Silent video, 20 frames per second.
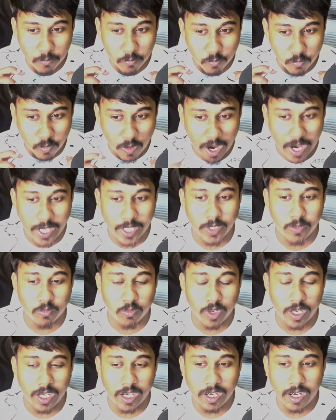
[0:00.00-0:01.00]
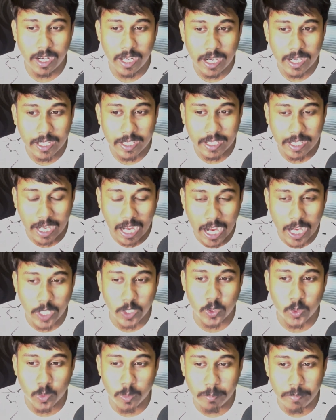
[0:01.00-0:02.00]
White will try
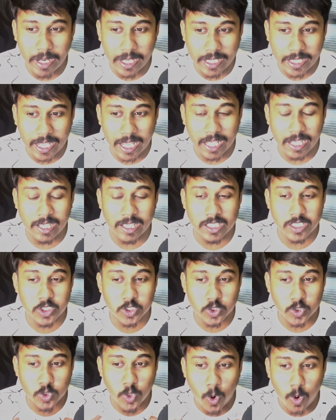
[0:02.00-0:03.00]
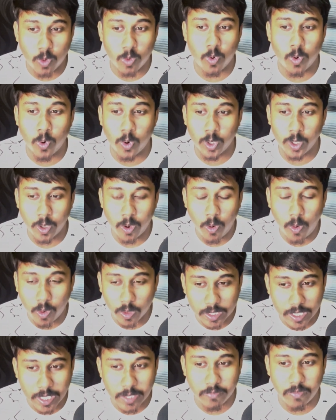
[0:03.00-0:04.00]
to maintain his stronghold
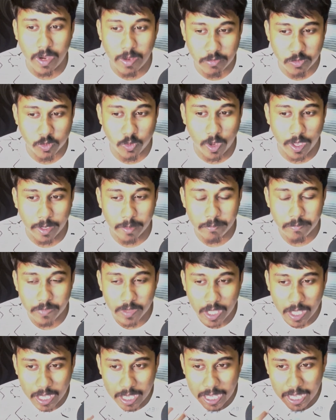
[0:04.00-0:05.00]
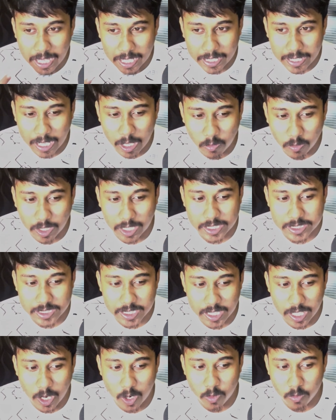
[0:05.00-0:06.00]
on the e5 square. Now let's
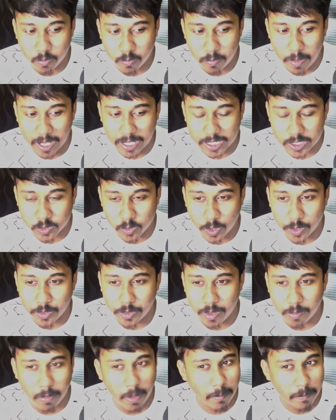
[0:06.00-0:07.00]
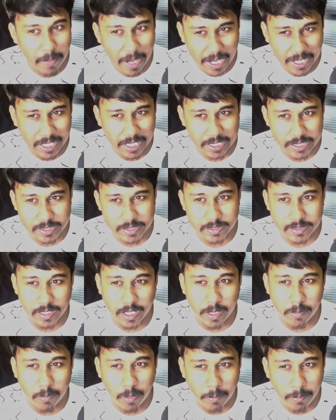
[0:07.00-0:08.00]
see how black is going to develop. Black has
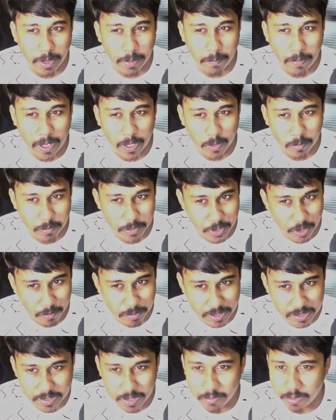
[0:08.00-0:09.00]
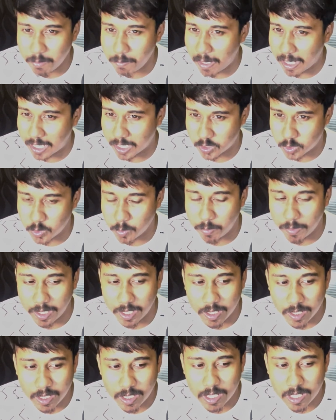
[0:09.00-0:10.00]
the development plan of bishop g7. Black has to
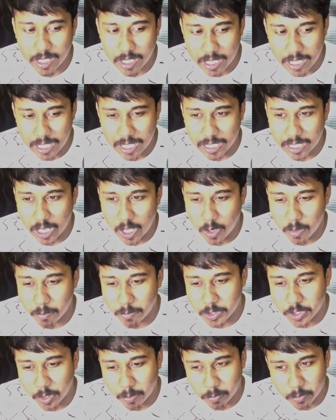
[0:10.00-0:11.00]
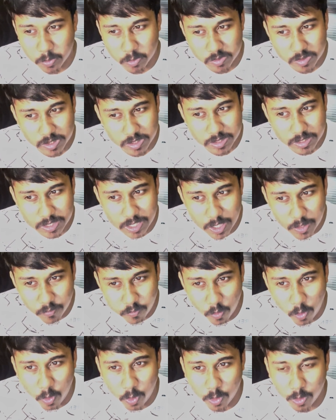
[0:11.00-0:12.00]
play. Now bishop to
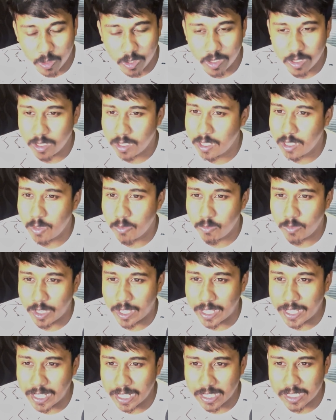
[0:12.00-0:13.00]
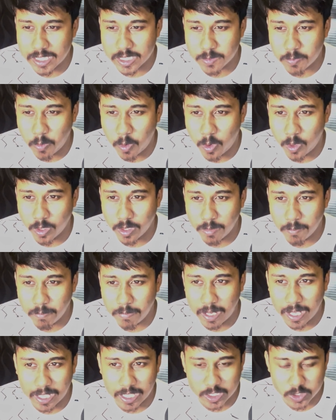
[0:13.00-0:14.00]
c4. We are hitting this pawn.
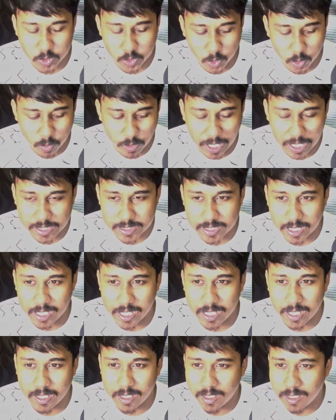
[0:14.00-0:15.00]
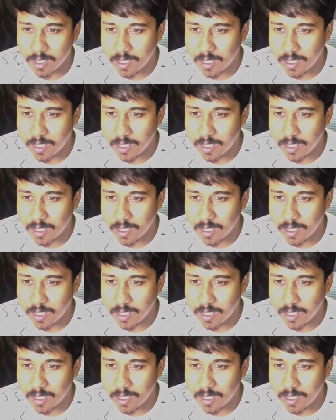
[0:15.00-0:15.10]
Black has to do castling.